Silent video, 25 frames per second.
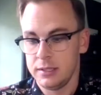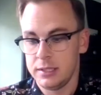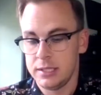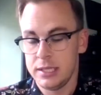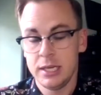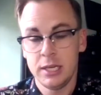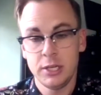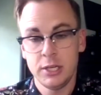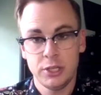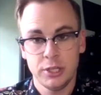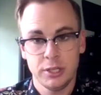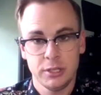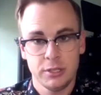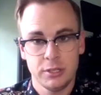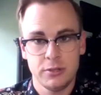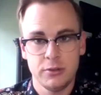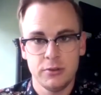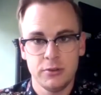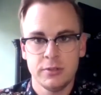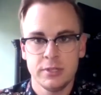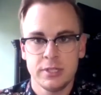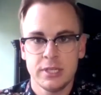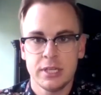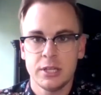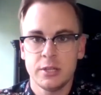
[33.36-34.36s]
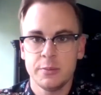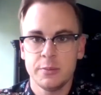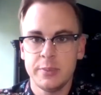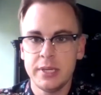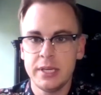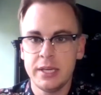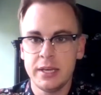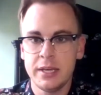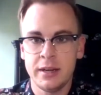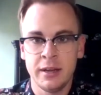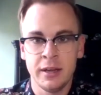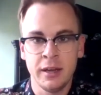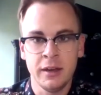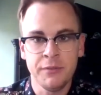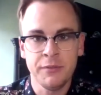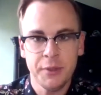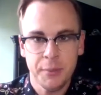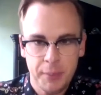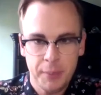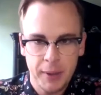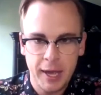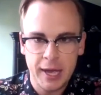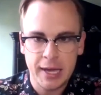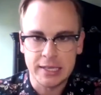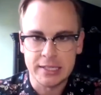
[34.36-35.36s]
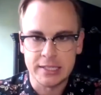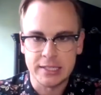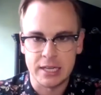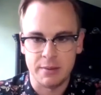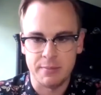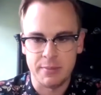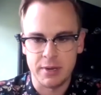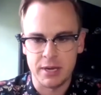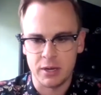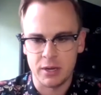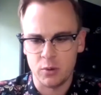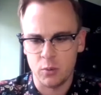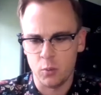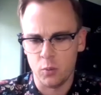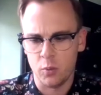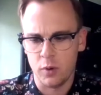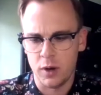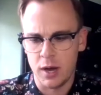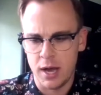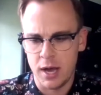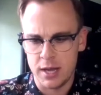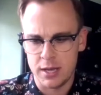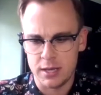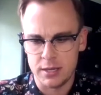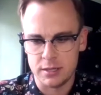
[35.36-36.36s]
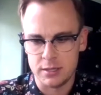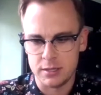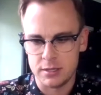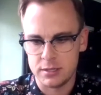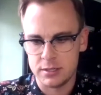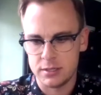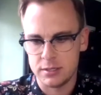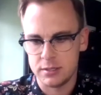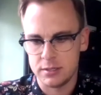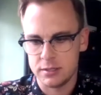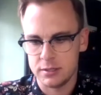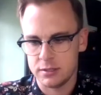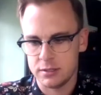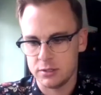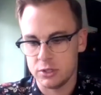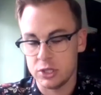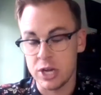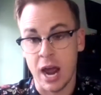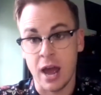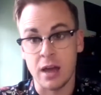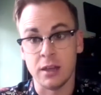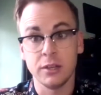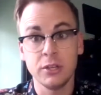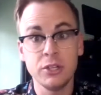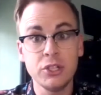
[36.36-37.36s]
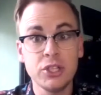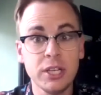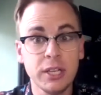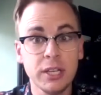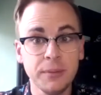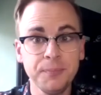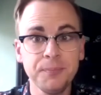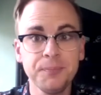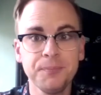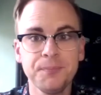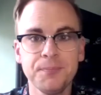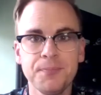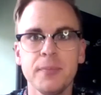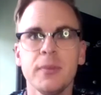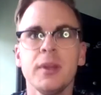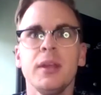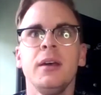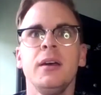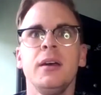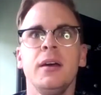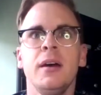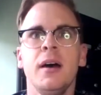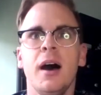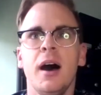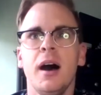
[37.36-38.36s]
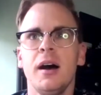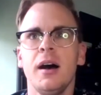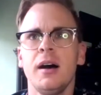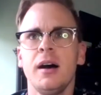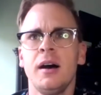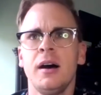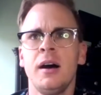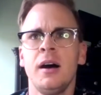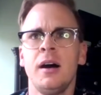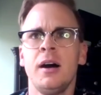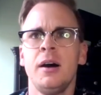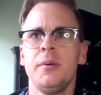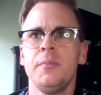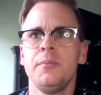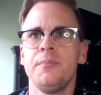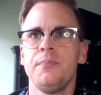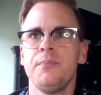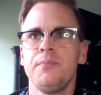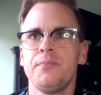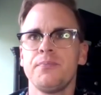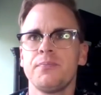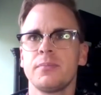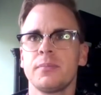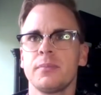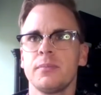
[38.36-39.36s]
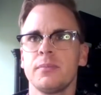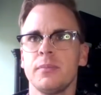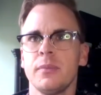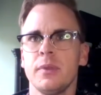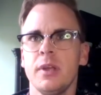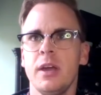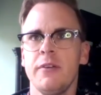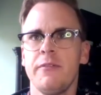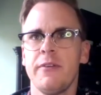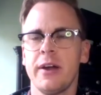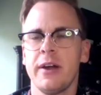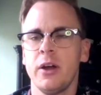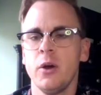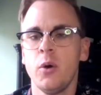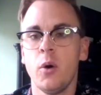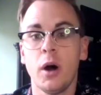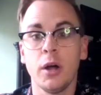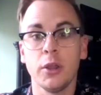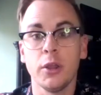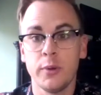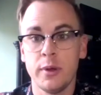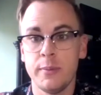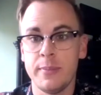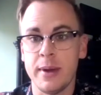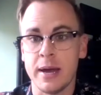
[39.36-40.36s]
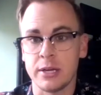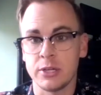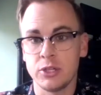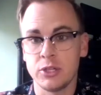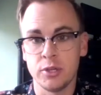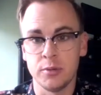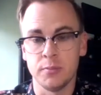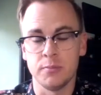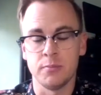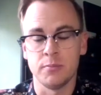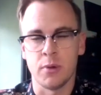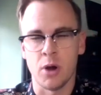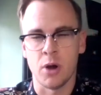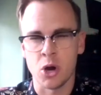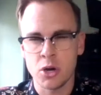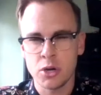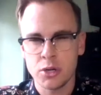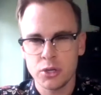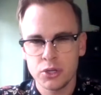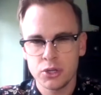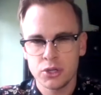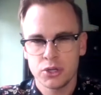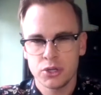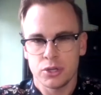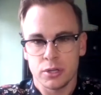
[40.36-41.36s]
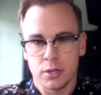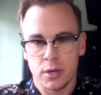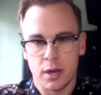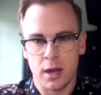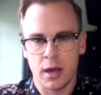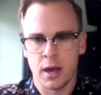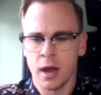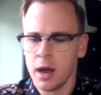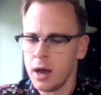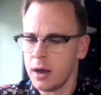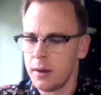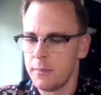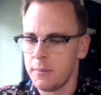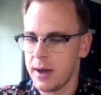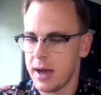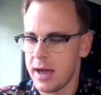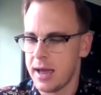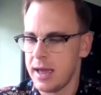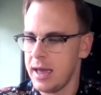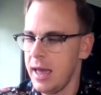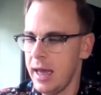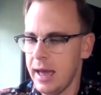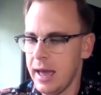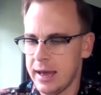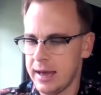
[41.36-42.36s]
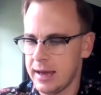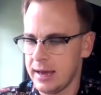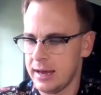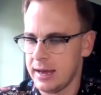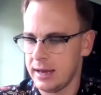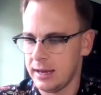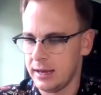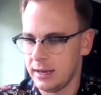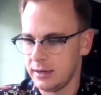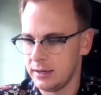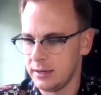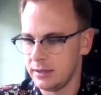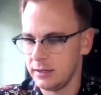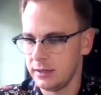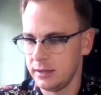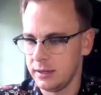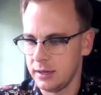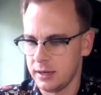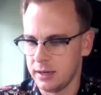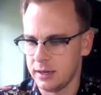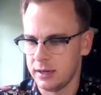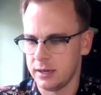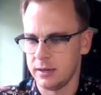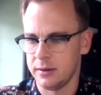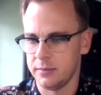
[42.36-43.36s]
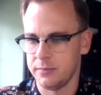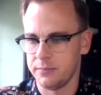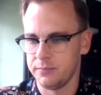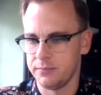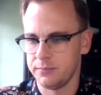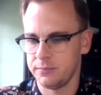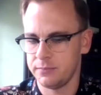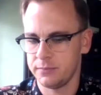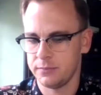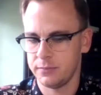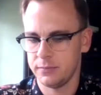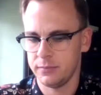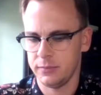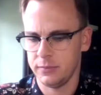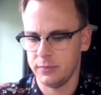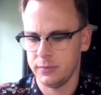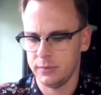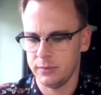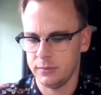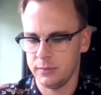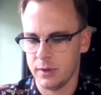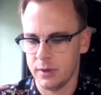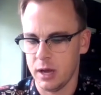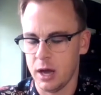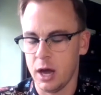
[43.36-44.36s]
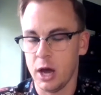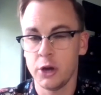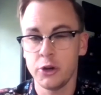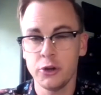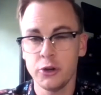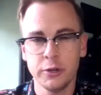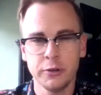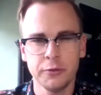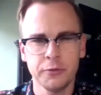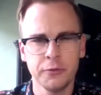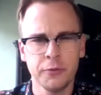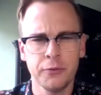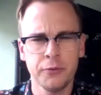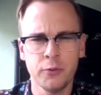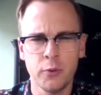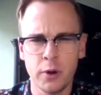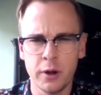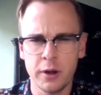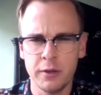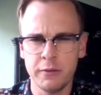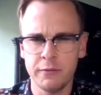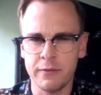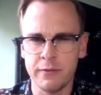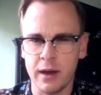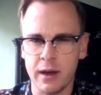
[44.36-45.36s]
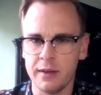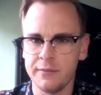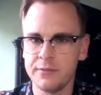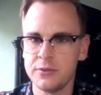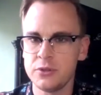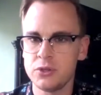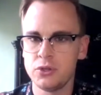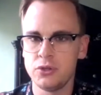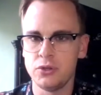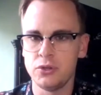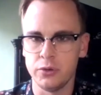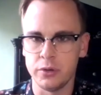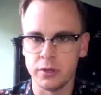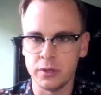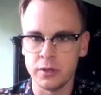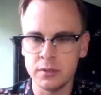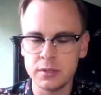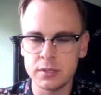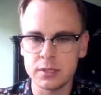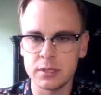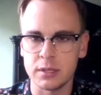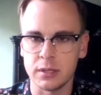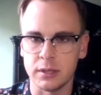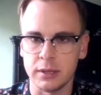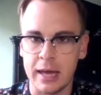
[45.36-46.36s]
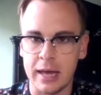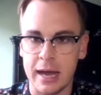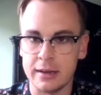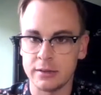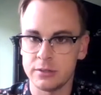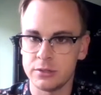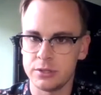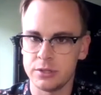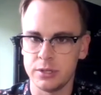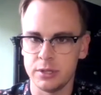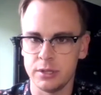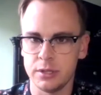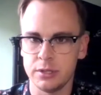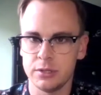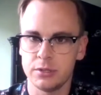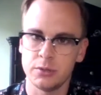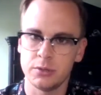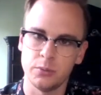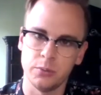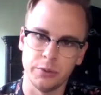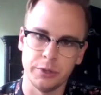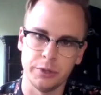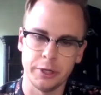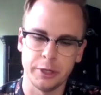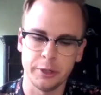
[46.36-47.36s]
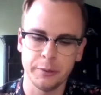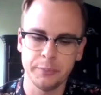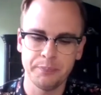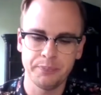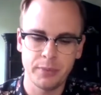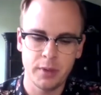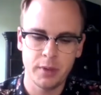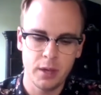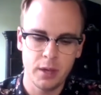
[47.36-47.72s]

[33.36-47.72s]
Teaching students at the beginning of the pandemic was challenging. If I go all the way back to March, I had 145 students last school year.